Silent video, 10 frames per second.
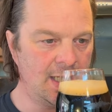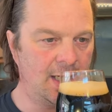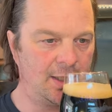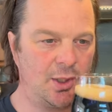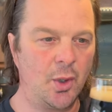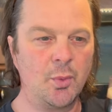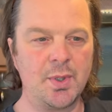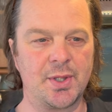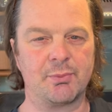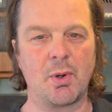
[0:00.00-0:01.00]
Along
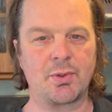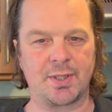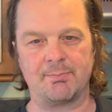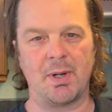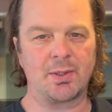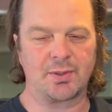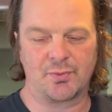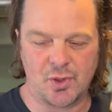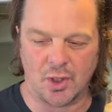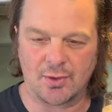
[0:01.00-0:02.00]
with the roasted malt
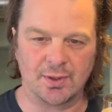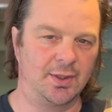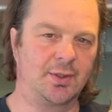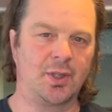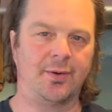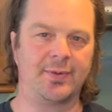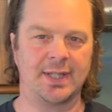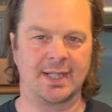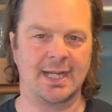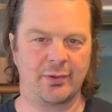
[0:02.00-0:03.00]
of chocolate and coffee
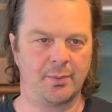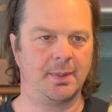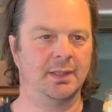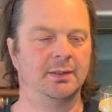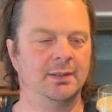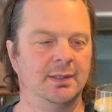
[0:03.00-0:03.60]
and caramel.